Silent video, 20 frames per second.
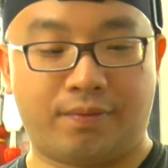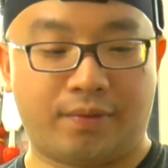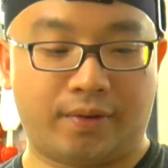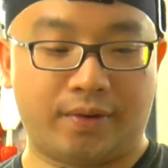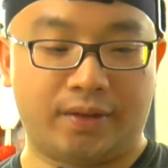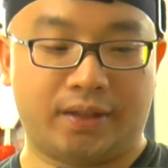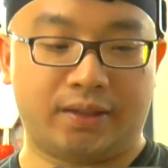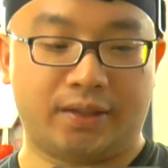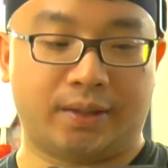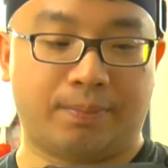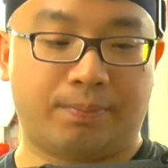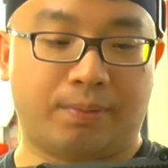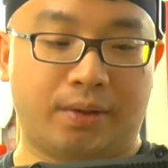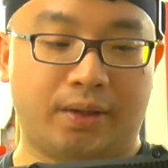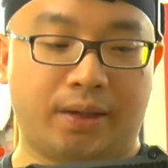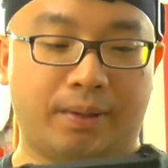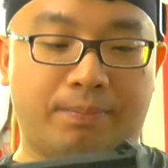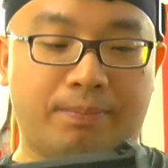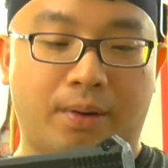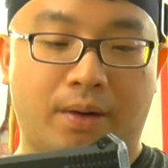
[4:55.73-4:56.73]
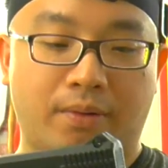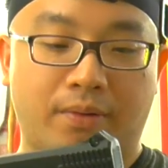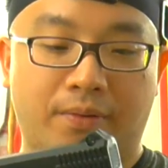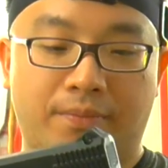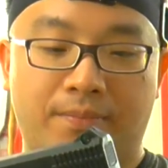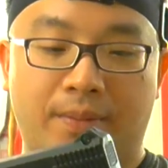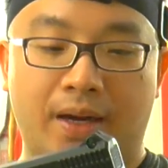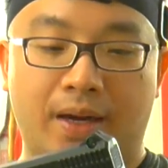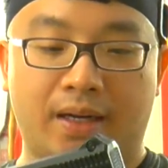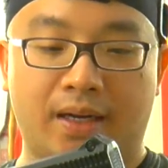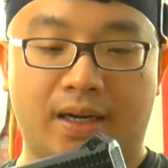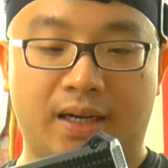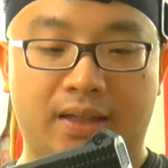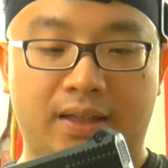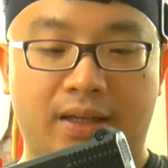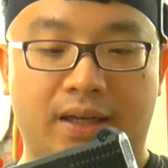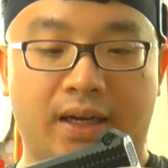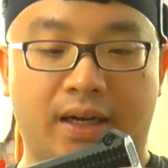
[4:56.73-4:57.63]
very disappointing part with my gun.